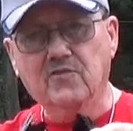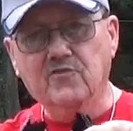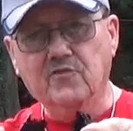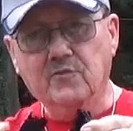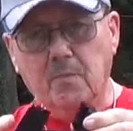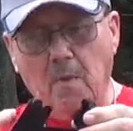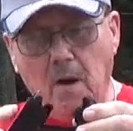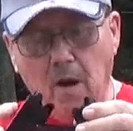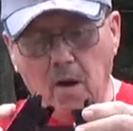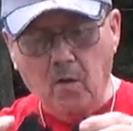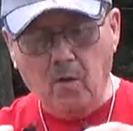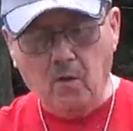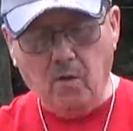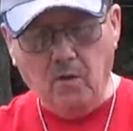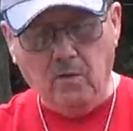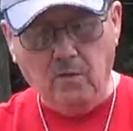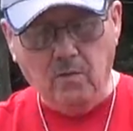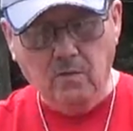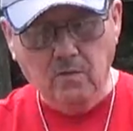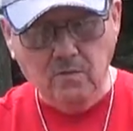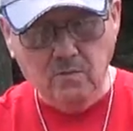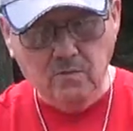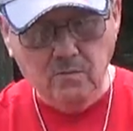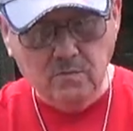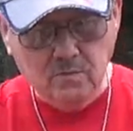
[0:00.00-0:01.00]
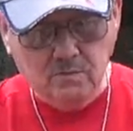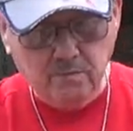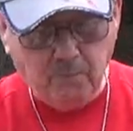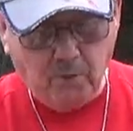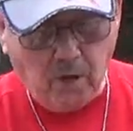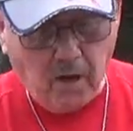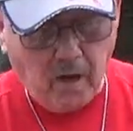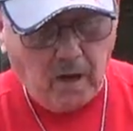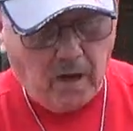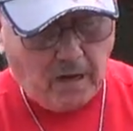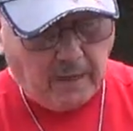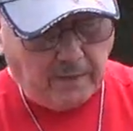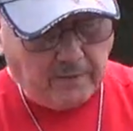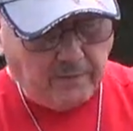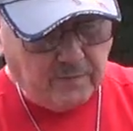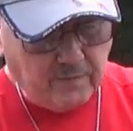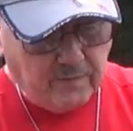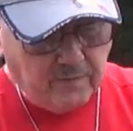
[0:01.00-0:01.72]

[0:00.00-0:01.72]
smaller pot.